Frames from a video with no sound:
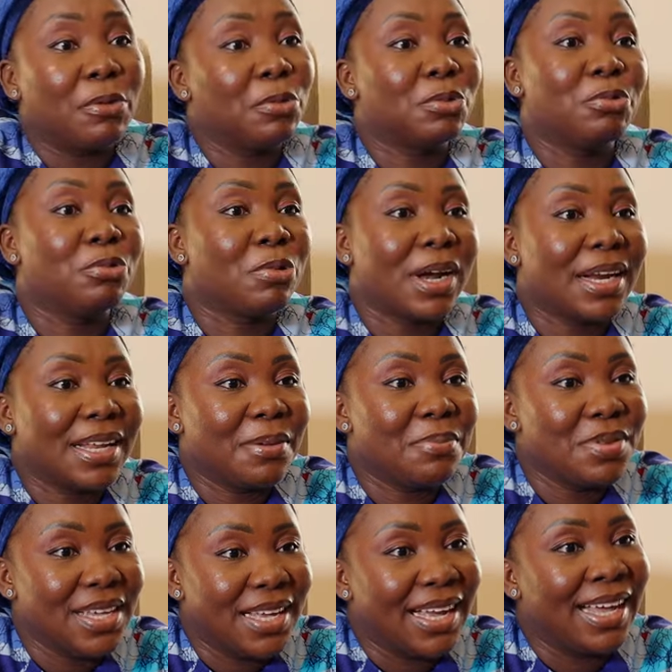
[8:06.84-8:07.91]
would rather
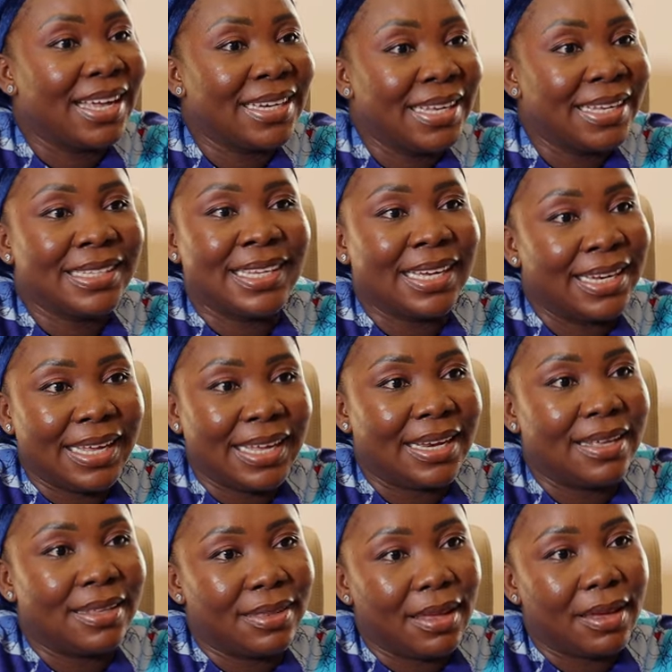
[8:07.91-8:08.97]
be a Ghanaian than
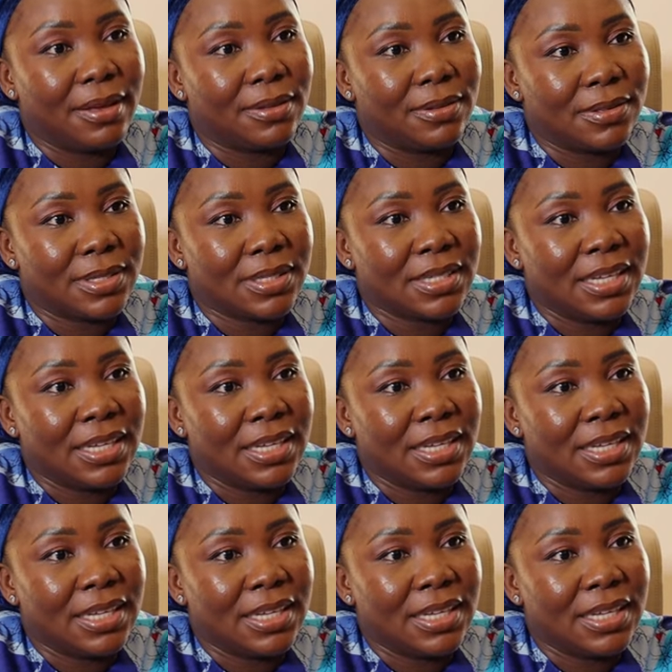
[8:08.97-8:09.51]
anything else,